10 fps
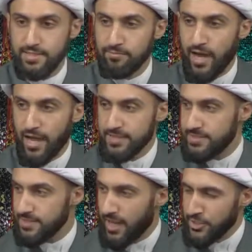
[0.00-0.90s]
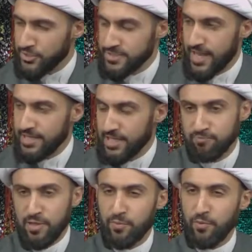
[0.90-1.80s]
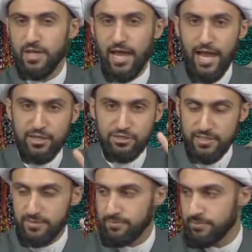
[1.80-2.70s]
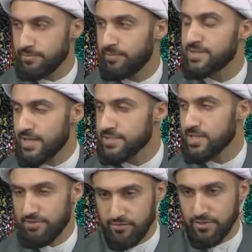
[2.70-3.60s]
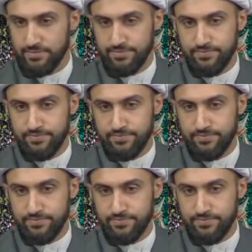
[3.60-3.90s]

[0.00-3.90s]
the minds and the understanding of people will not actually make sense of ever.